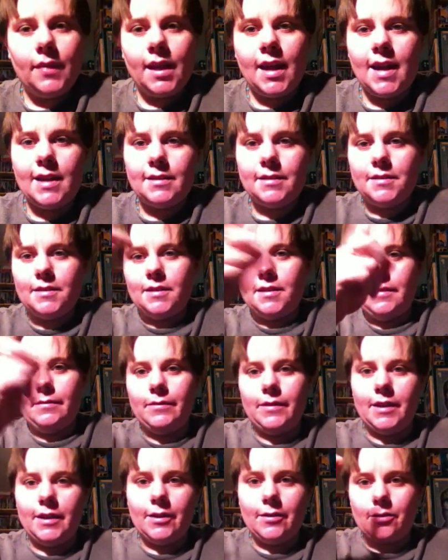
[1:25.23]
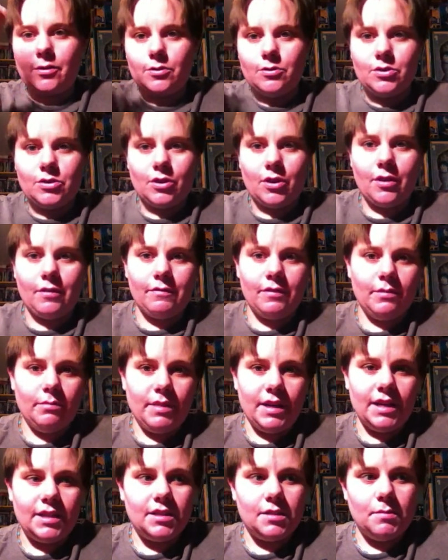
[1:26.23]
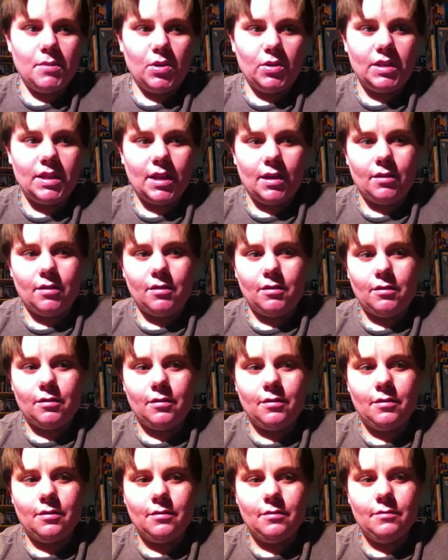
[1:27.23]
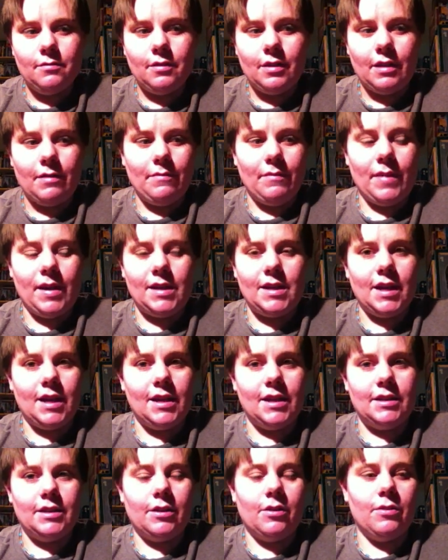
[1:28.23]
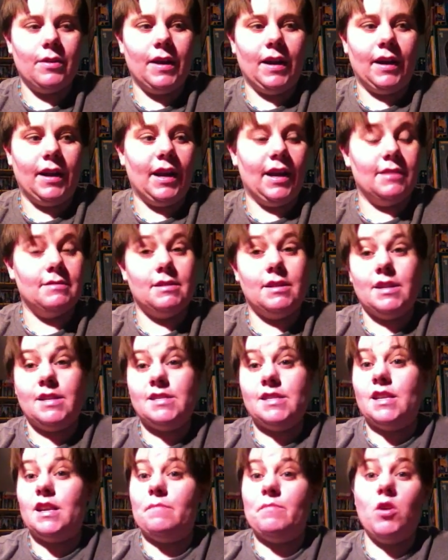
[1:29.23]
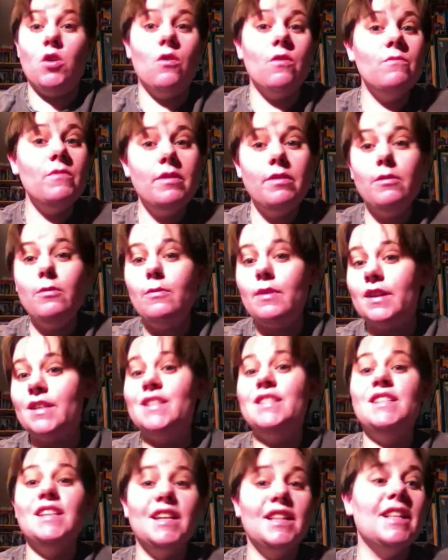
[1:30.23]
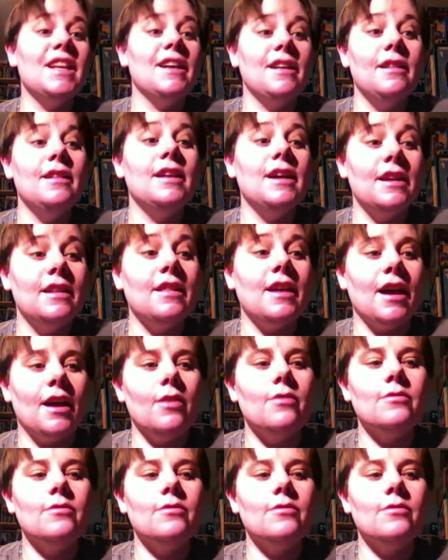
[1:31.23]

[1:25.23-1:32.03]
Hence the video you saw of the Bates Motel. My dad had to go get gas, and I said, I'm going with you, I need to get the hell out of the